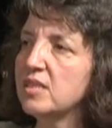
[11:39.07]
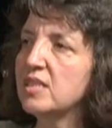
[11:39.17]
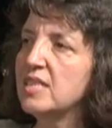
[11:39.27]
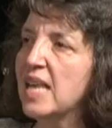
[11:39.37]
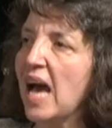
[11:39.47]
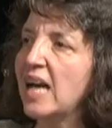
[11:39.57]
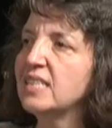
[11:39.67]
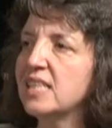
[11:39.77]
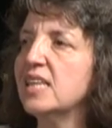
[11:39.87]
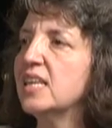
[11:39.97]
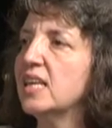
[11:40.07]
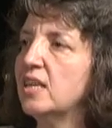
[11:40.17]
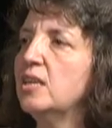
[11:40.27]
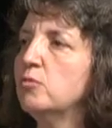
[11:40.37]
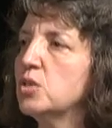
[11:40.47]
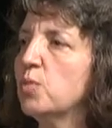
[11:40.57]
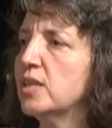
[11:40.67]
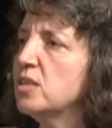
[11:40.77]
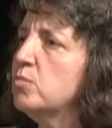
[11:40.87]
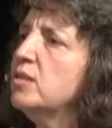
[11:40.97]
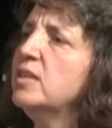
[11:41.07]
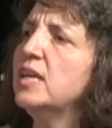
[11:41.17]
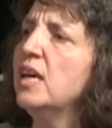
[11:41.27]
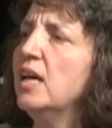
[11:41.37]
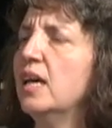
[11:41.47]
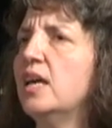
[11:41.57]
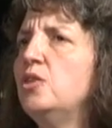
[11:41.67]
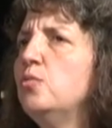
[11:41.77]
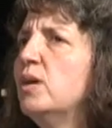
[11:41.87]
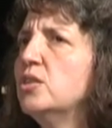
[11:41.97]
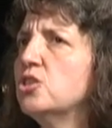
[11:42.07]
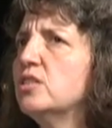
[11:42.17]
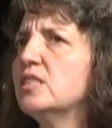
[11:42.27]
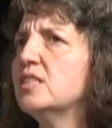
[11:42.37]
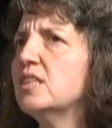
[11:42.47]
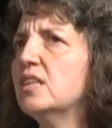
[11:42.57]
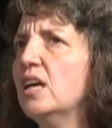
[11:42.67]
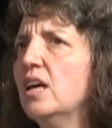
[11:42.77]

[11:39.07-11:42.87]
not take any responsibility. And you mentioned it, the